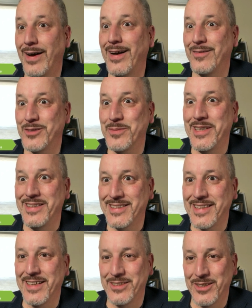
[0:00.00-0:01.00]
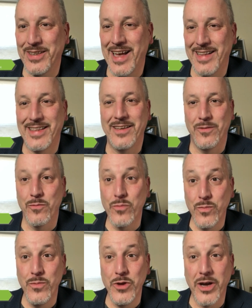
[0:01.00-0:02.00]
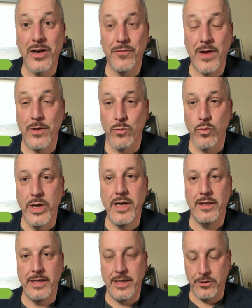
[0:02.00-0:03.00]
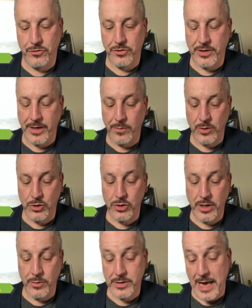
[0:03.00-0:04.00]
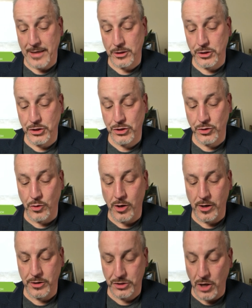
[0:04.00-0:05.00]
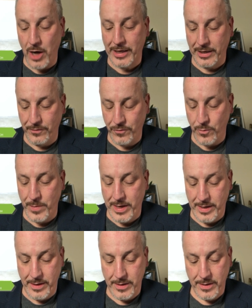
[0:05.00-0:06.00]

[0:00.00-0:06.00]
some insights on that you're going to find really interesting. It was actually shocking for me.